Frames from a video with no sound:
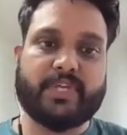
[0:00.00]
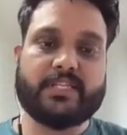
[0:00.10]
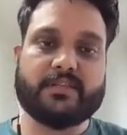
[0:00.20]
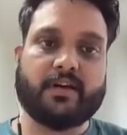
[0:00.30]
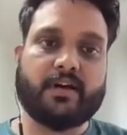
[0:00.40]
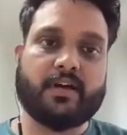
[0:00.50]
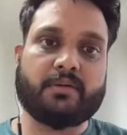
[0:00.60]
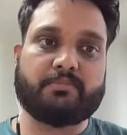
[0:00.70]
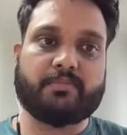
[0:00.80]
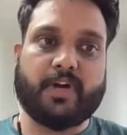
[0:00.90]
means
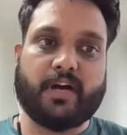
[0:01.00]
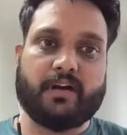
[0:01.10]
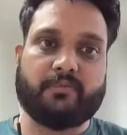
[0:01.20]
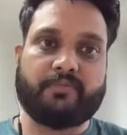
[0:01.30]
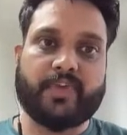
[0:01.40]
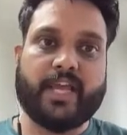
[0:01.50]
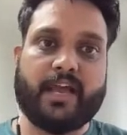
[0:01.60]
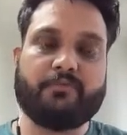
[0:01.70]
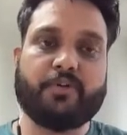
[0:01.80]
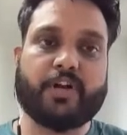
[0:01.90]
we
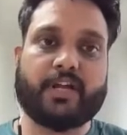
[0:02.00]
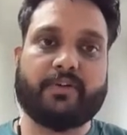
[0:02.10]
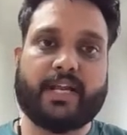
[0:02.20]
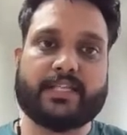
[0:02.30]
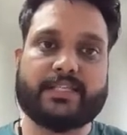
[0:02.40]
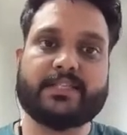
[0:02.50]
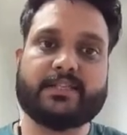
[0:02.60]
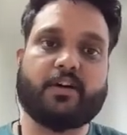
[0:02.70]
have got our assets.